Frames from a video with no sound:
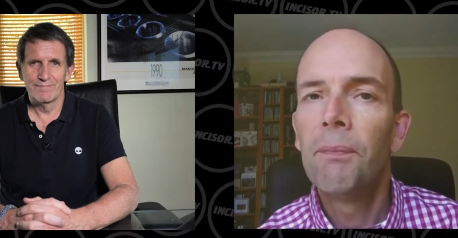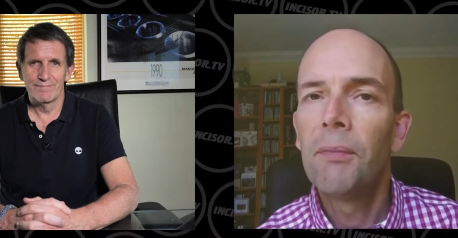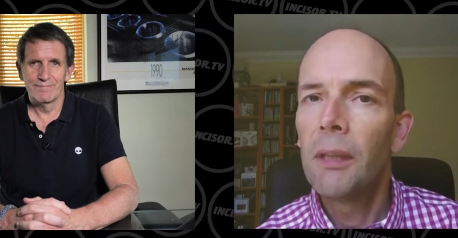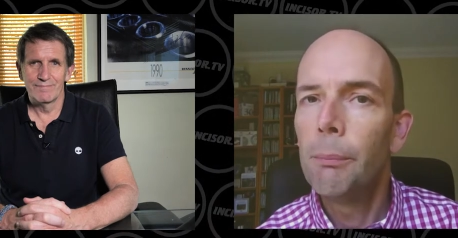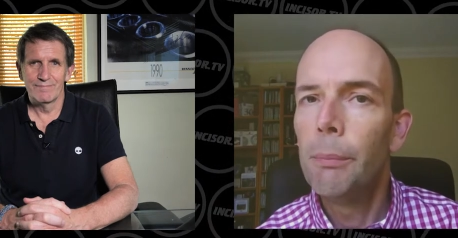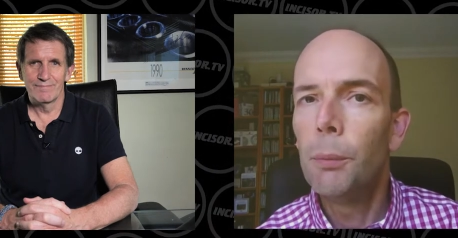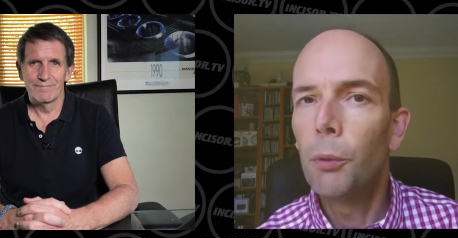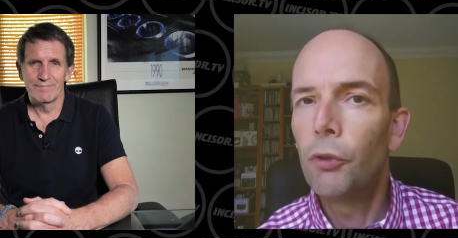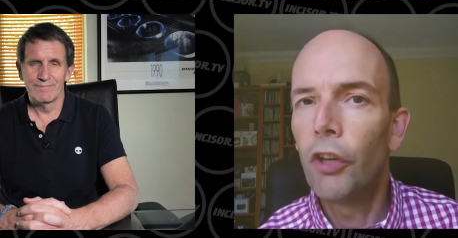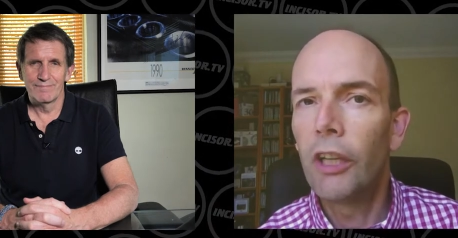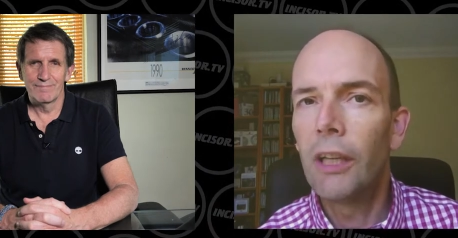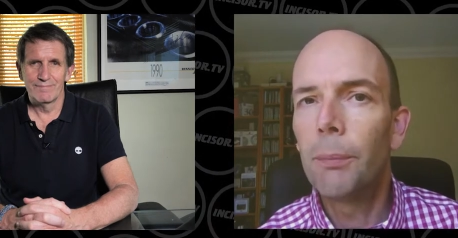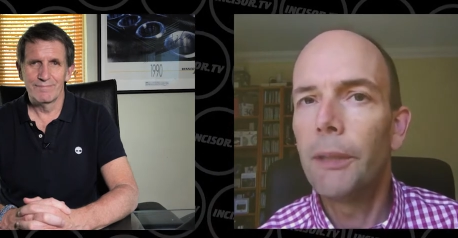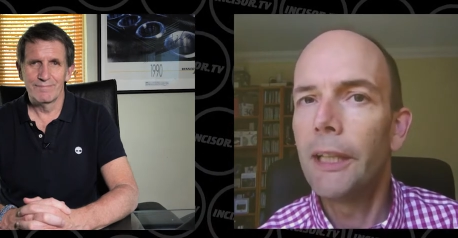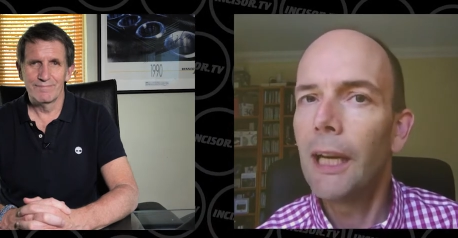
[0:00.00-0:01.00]
Speaker 1: people sign up at
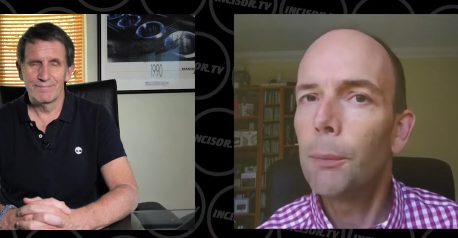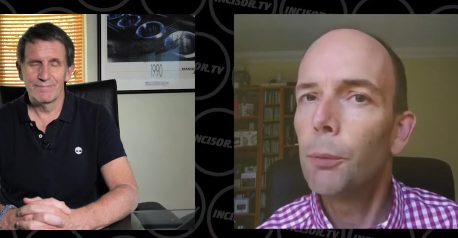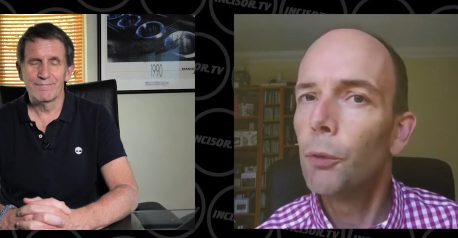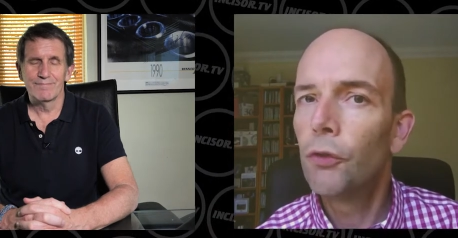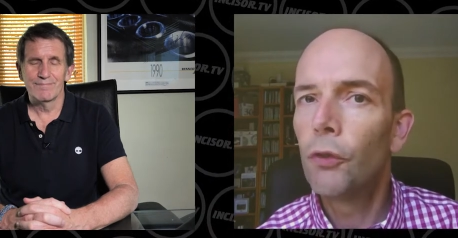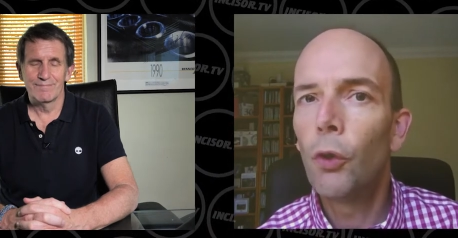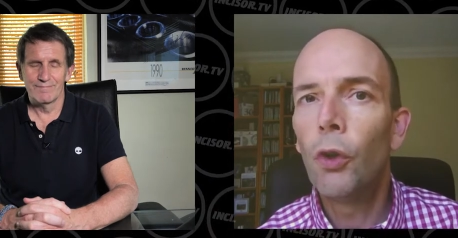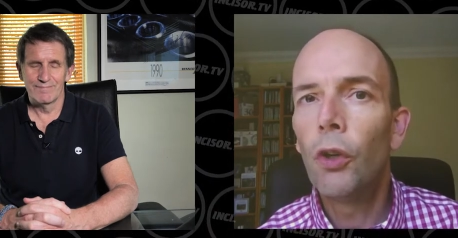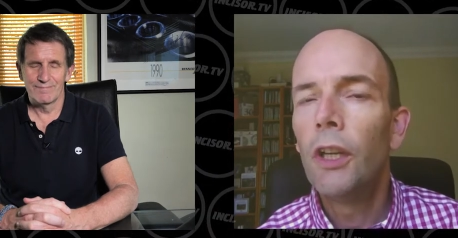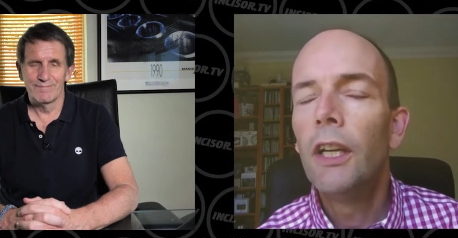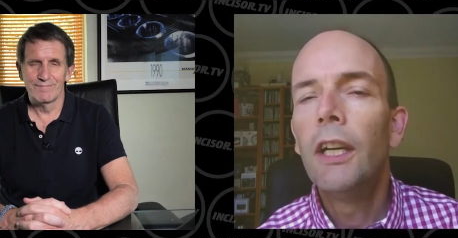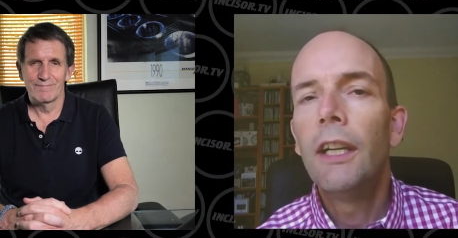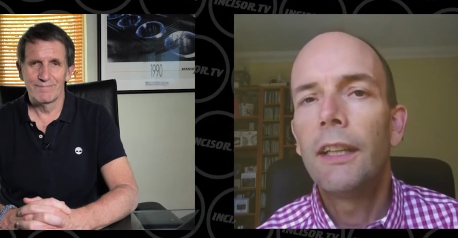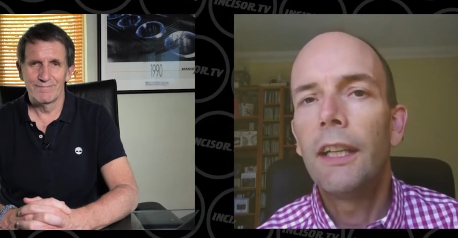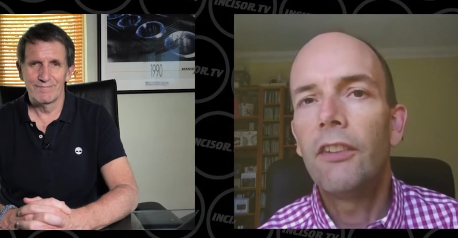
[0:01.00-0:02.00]
the Apple store,
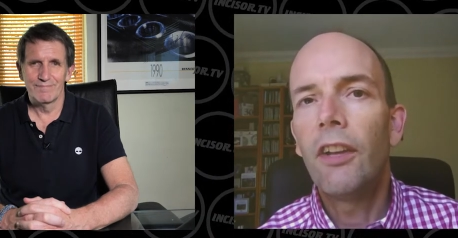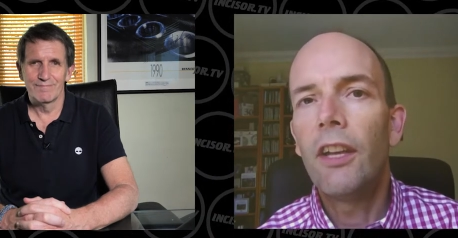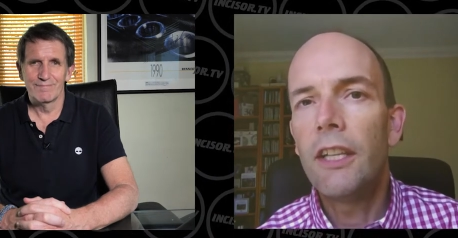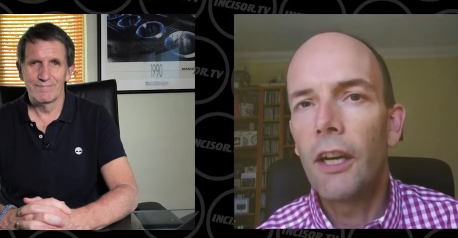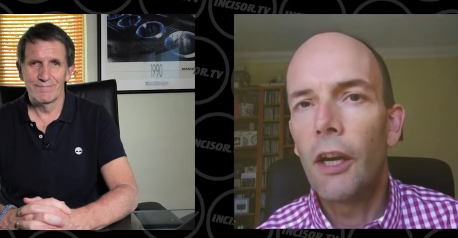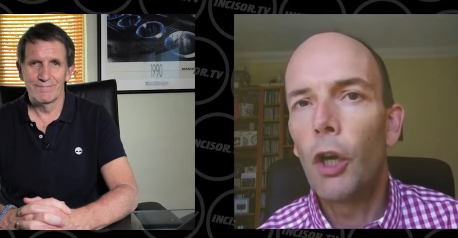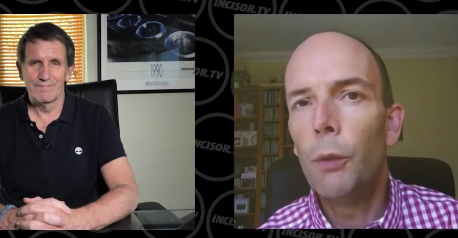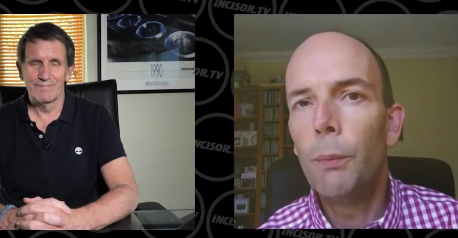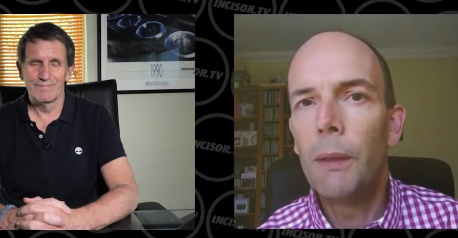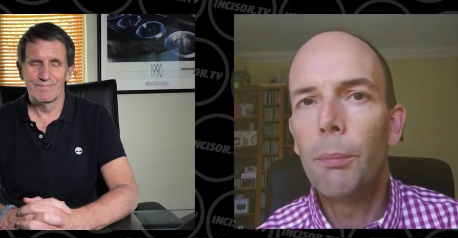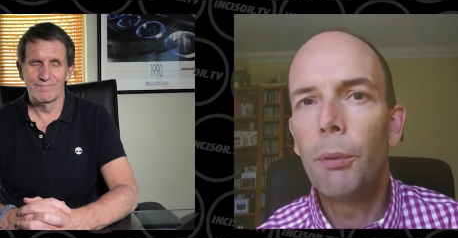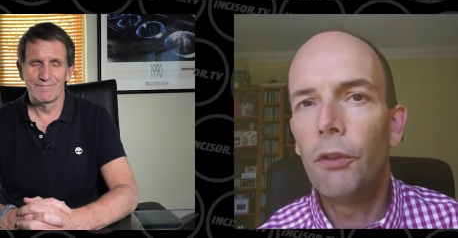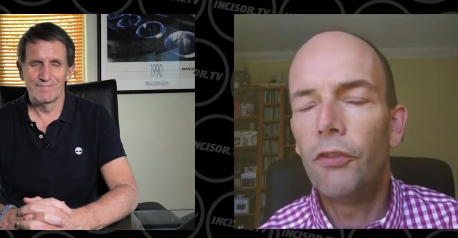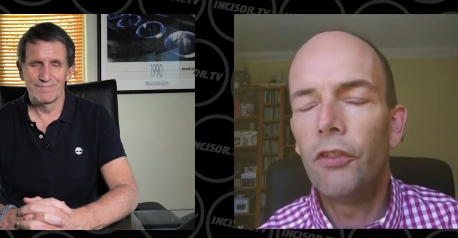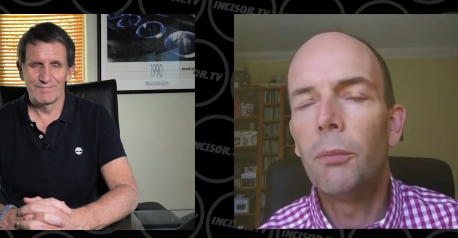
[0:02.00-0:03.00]
they take it home, they put a
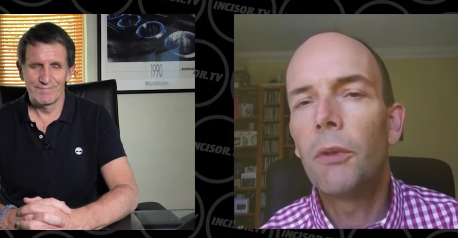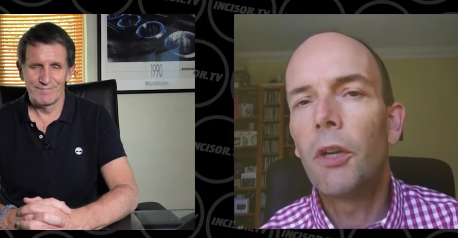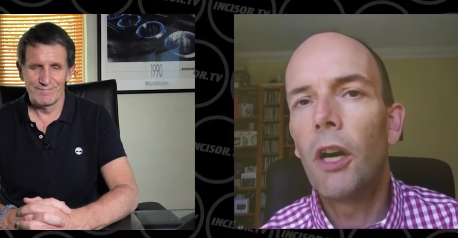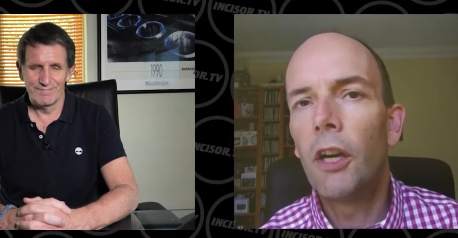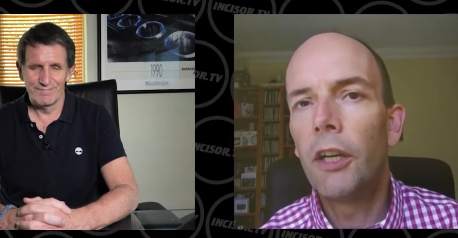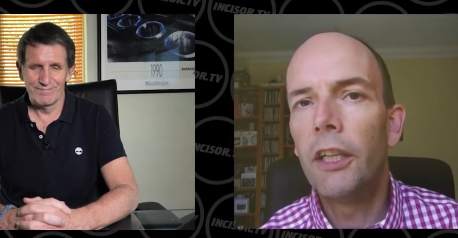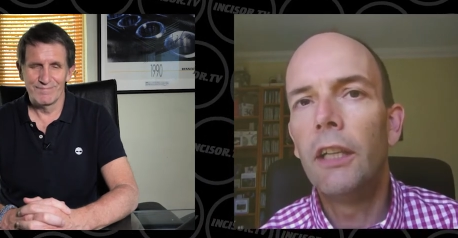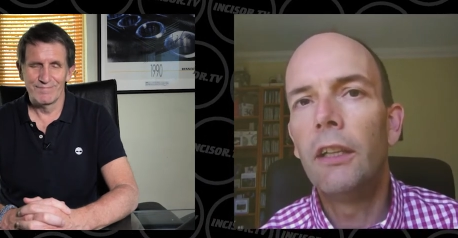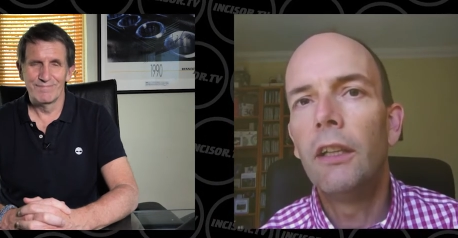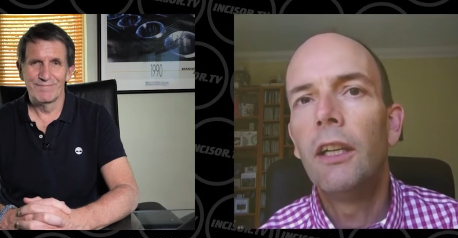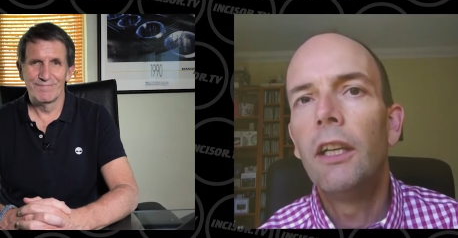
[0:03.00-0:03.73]
SIM card in,